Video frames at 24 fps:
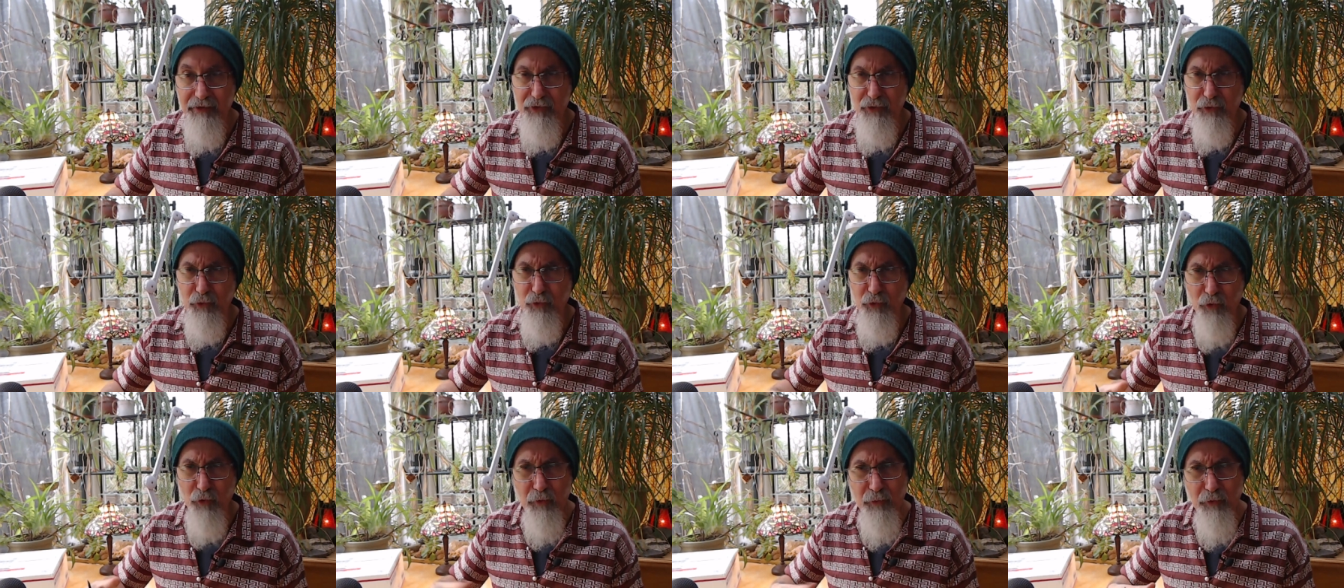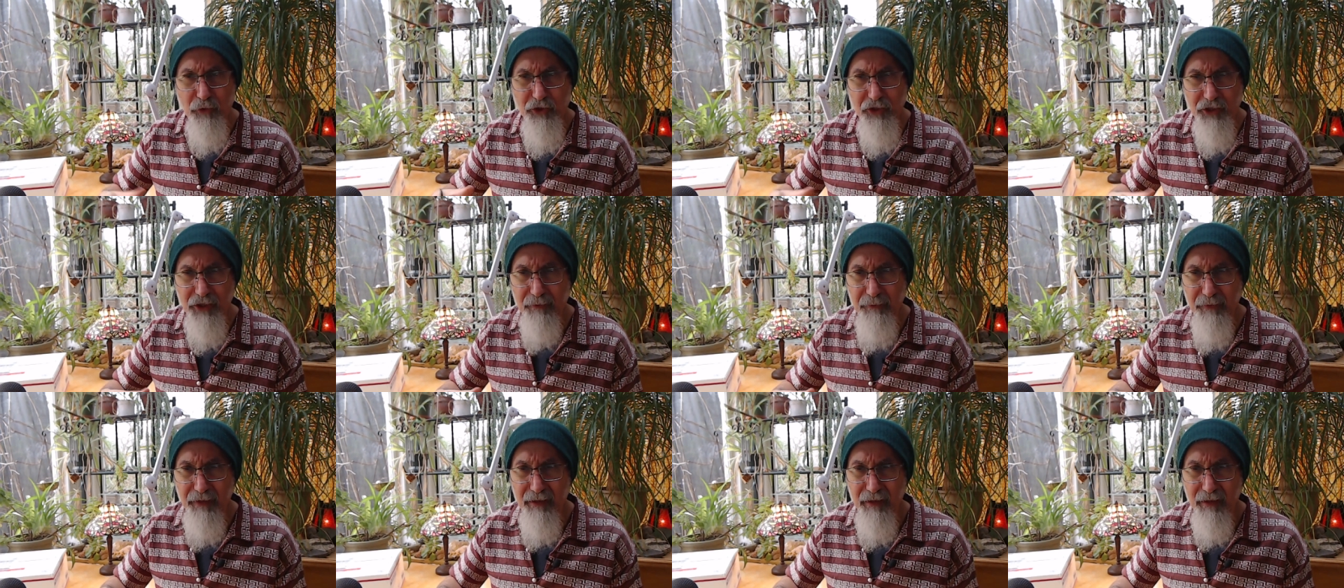So, global
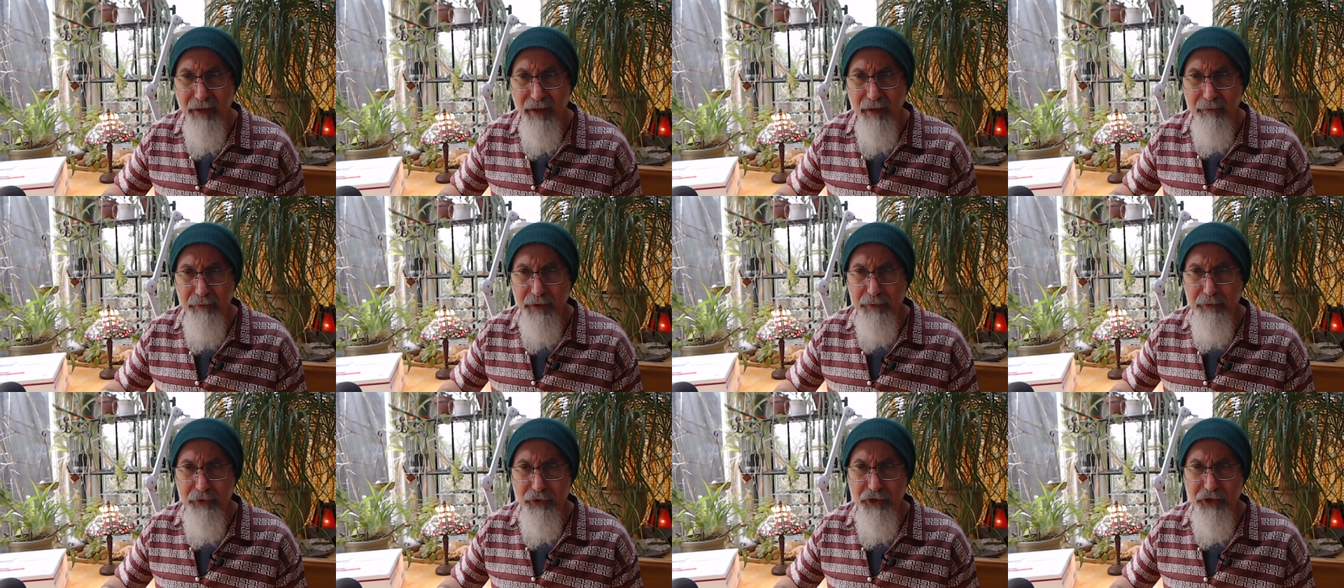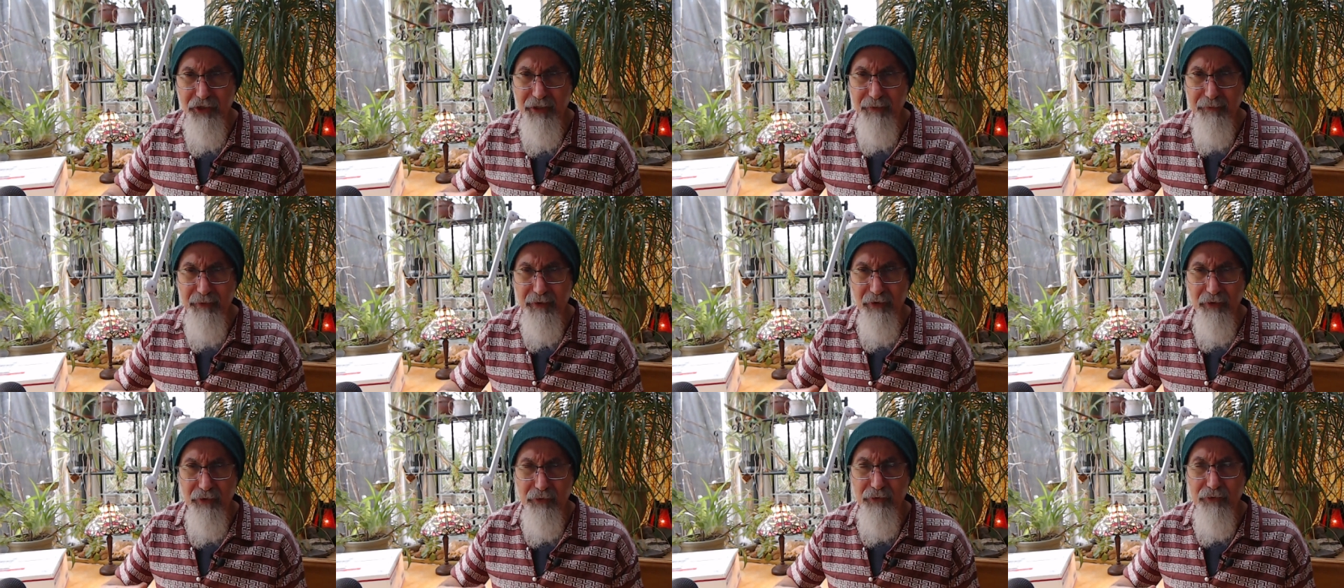shipping, people
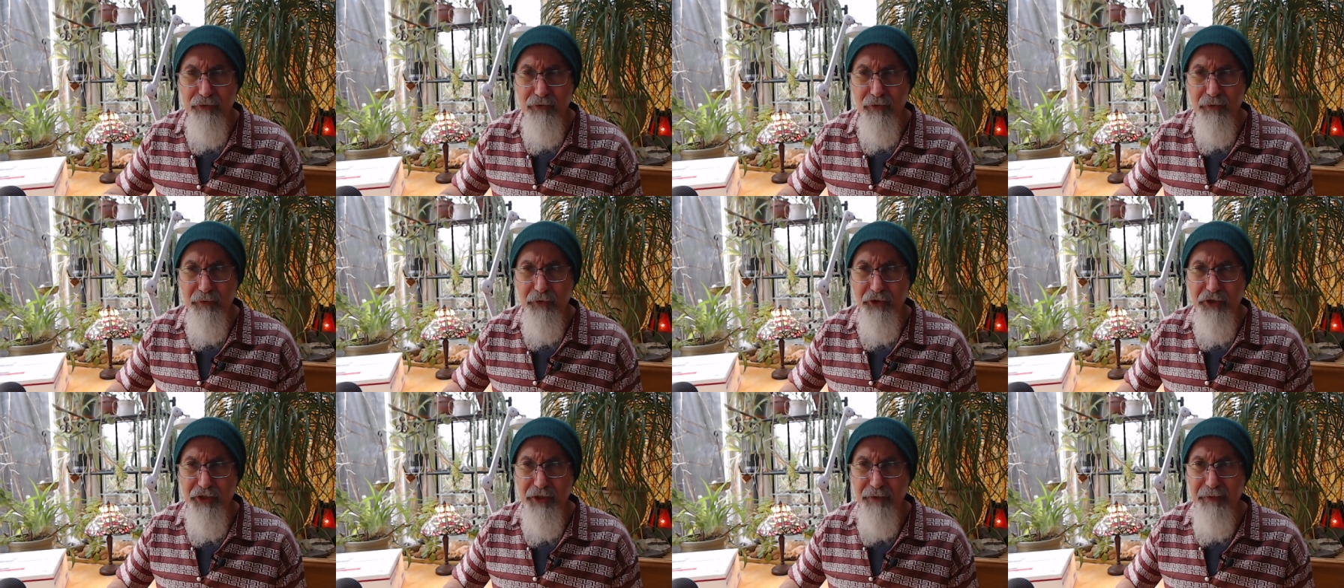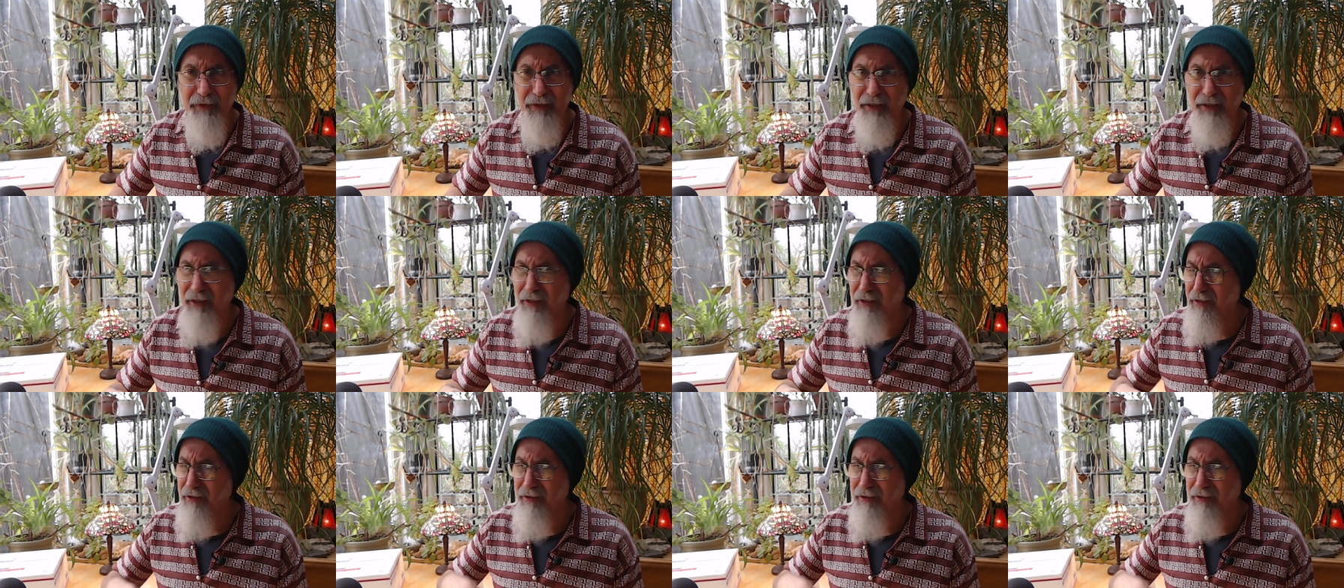shipping through global shipping,